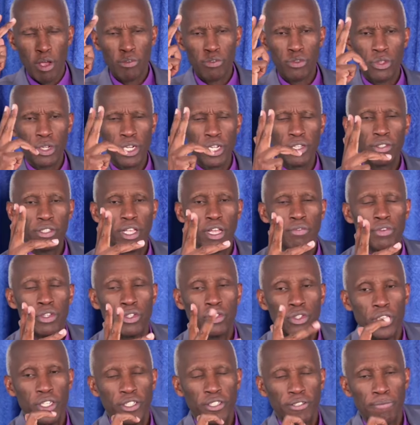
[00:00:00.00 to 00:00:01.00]
to have 3
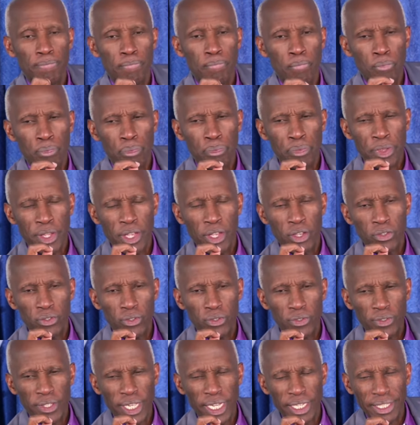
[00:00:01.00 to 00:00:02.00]
services.
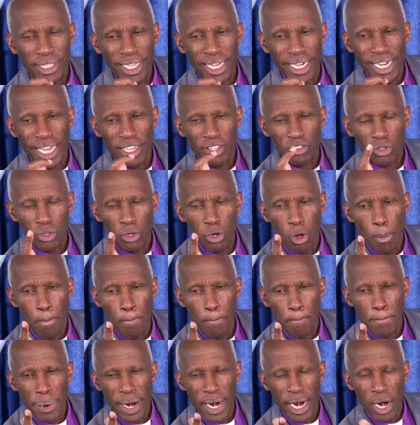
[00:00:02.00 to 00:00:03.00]
Satan has
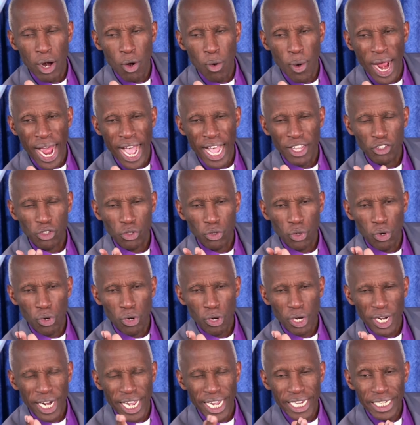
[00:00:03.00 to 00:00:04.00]
no power, has
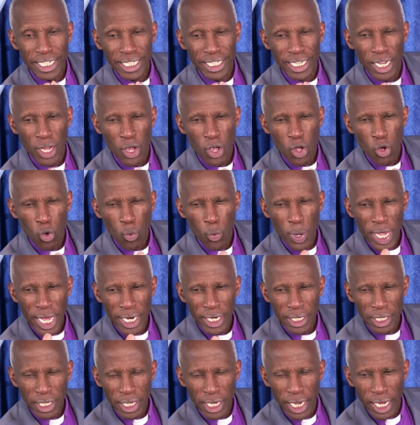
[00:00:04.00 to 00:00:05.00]
no right.
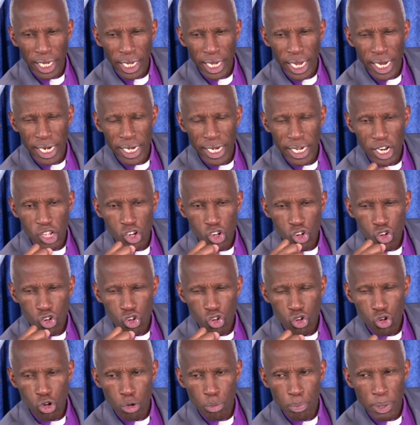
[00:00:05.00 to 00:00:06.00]
We are taking
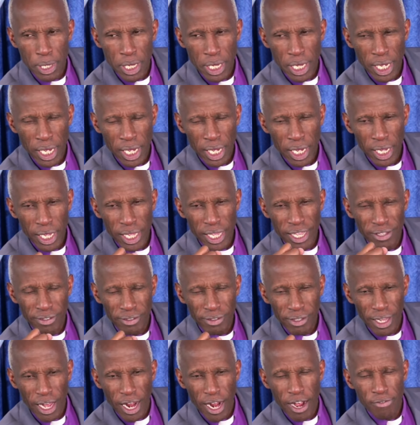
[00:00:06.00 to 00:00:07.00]
Nairobi,
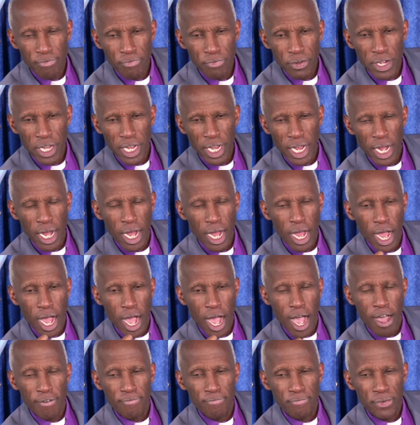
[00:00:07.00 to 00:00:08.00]
East Africa,
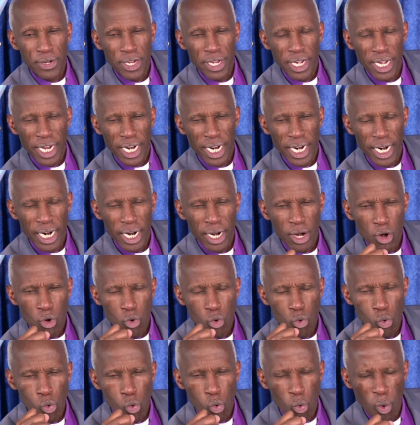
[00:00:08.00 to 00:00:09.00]
Africa,
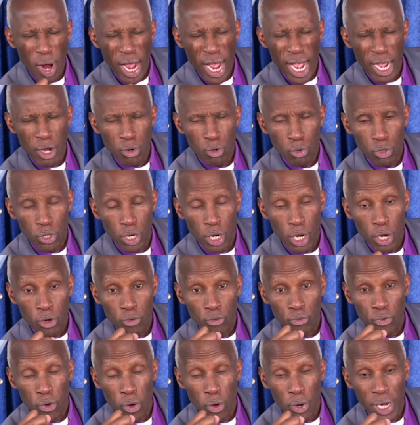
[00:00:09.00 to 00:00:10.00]
world
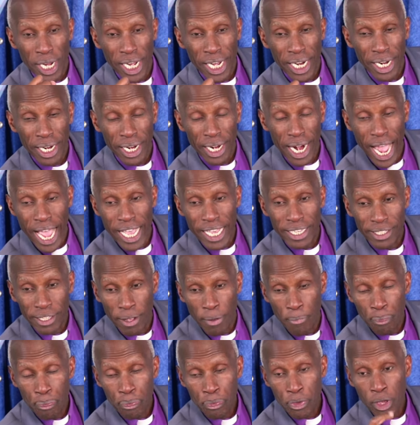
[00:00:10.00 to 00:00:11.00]
for
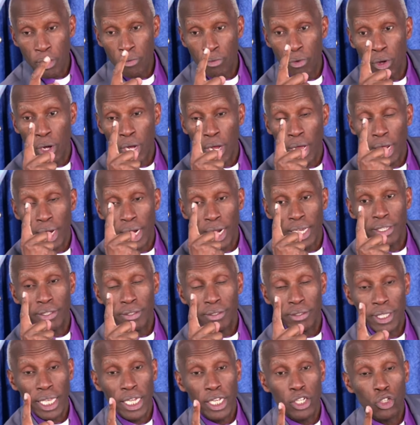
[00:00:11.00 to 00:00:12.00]
Christ. For
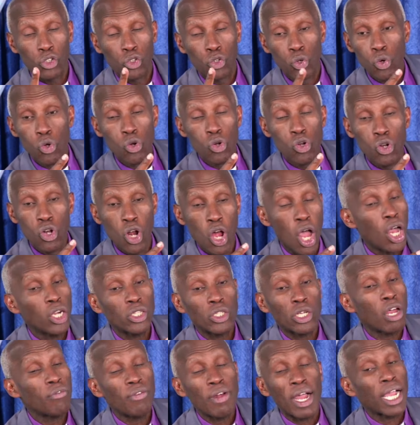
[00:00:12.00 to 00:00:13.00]
Christ said, do
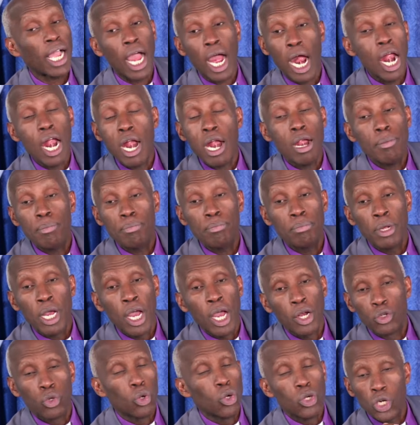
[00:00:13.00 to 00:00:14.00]
not overcome.
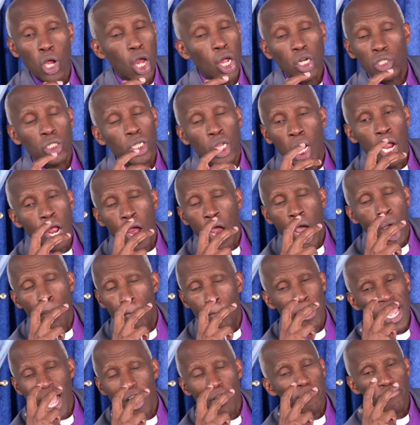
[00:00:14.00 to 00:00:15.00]
Do not
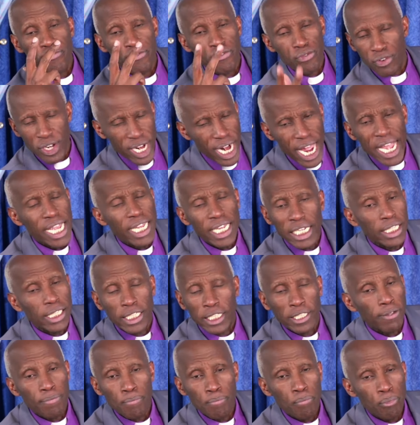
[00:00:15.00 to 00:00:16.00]
be
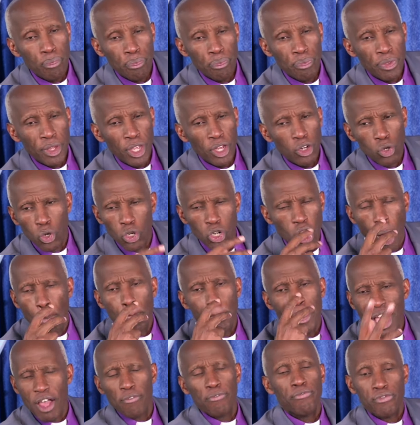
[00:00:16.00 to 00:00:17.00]
afraid. Do
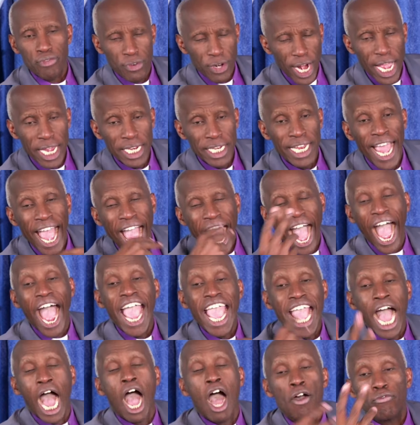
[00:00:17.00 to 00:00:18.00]
not be afraid.
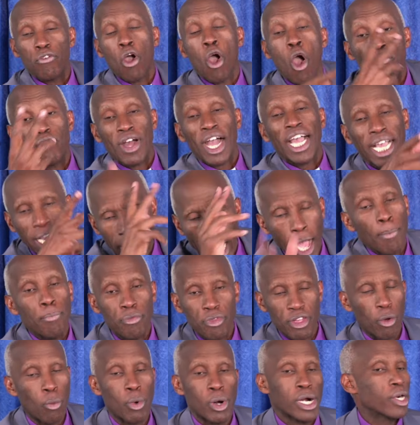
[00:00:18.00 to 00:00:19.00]
I have
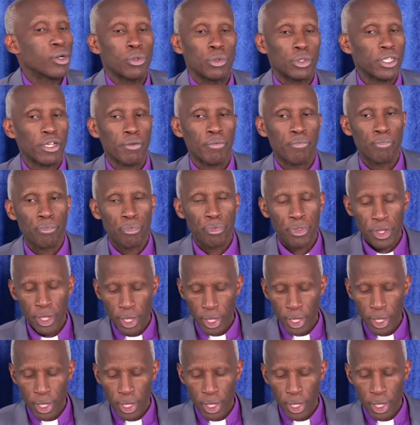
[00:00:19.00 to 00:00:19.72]
overcome the world.